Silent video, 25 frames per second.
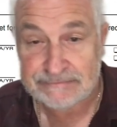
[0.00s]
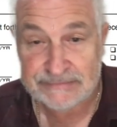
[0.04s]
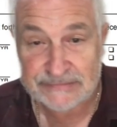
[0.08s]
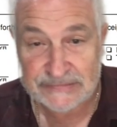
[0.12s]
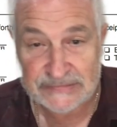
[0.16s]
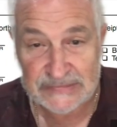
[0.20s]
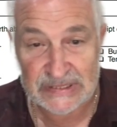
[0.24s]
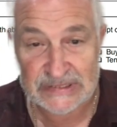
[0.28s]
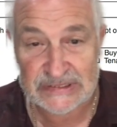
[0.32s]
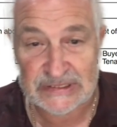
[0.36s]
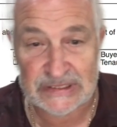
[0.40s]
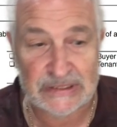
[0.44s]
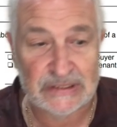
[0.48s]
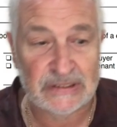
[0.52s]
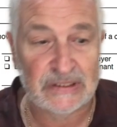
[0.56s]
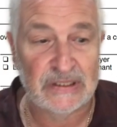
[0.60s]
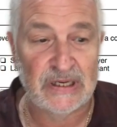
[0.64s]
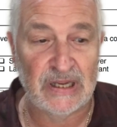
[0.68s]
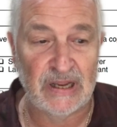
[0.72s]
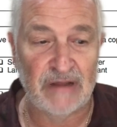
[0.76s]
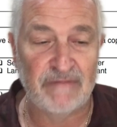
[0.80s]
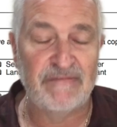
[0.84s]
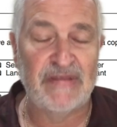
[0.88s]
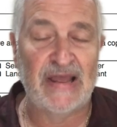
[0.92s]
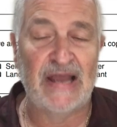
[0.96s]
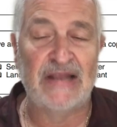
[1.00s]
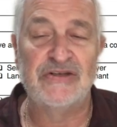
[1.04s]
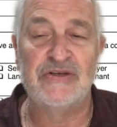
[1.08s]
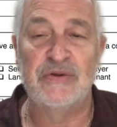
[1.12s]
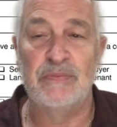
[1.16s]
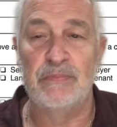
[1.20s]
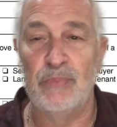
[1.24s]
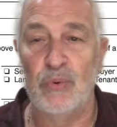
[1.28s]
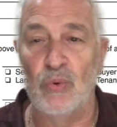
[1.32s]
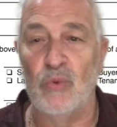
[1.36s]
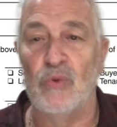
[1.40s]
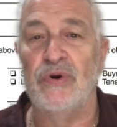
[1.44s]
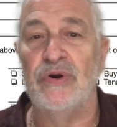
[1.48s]
That's it. If that's
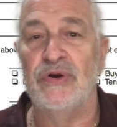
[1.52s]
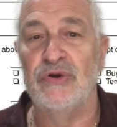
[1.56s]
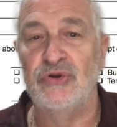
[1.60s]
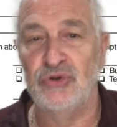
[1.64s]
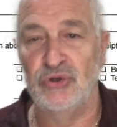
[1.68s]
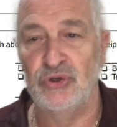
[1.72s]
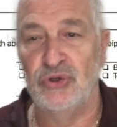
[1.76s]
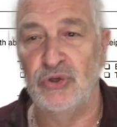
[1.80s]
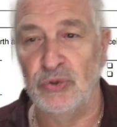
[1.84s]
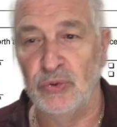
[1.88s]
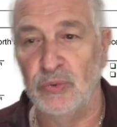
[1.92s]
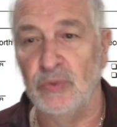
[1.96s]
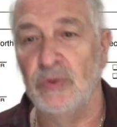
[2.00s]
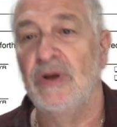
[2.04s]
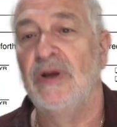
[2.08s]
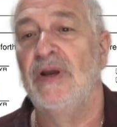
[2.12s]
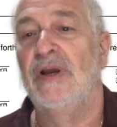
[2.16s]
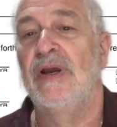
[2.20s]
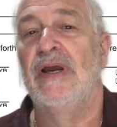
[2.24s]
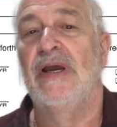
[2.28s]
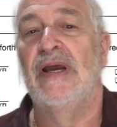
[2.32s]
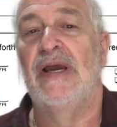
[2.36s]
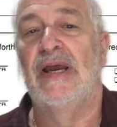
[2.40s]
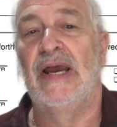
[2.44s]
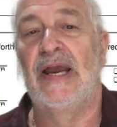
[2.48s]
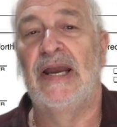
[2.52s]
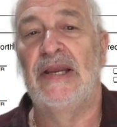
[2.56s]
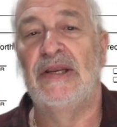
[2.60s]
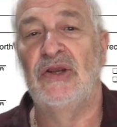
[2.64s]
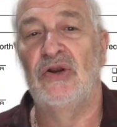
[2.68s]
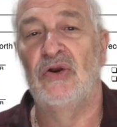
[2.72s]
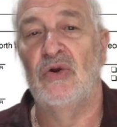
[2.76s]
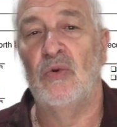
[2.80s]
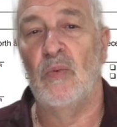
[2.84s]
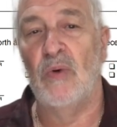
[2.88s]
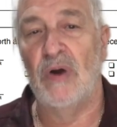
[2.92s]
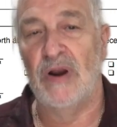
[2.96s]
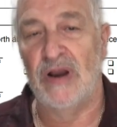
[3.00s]
important to you and you
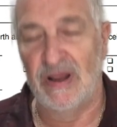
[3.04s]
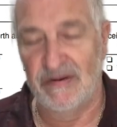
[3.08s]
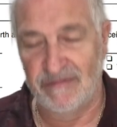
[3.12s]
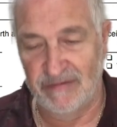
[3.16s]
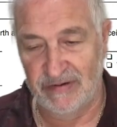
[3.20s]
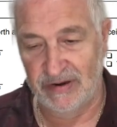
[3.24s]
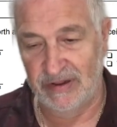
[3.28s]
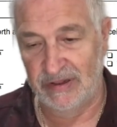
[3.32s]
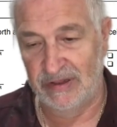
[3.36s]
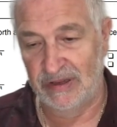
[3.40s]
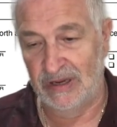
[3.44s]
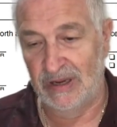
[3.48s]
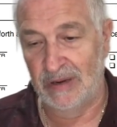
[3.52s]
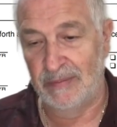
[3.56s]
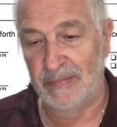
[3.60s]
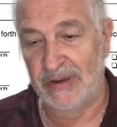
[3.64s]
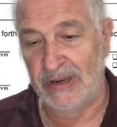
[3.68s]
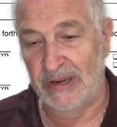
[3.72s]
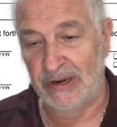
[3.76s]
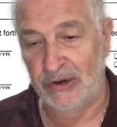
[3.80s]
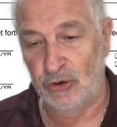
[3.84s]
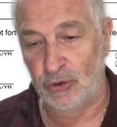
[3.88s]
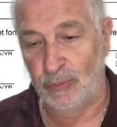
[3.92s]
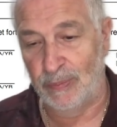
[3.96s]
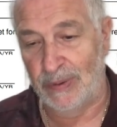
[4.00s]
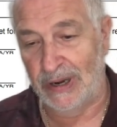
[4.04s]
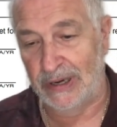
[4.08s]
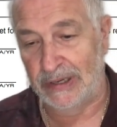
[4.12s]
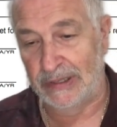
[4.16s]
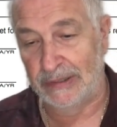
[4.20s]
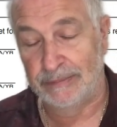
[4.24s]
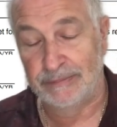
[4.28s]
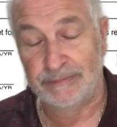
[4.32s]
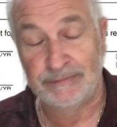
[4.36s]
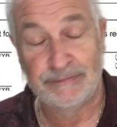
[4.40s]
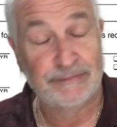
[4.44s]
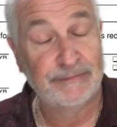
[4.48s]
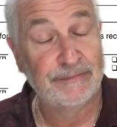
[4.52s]
don't want to have anything coming out of your pocket.
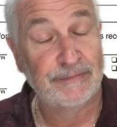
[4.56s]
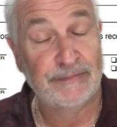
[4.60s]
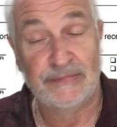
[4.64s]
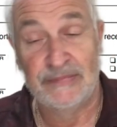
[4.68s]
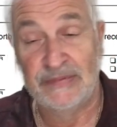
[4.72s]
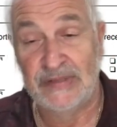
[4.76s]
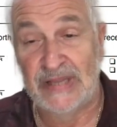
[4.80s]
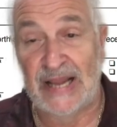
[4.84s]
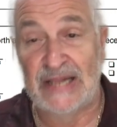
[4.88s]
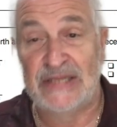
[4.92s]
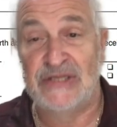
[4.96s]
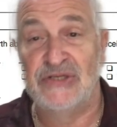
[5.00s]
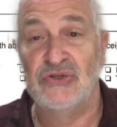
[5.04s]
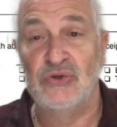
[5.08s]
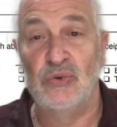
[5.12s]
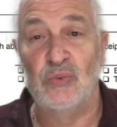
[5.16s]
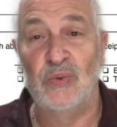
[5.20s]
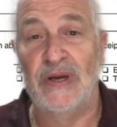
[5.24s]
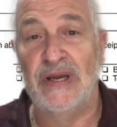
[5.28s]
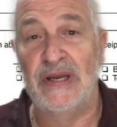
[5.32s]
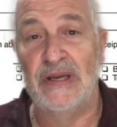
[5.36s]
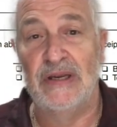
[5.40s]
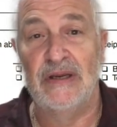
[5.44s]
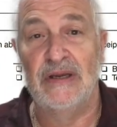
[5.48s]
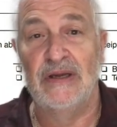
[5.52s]
That's the way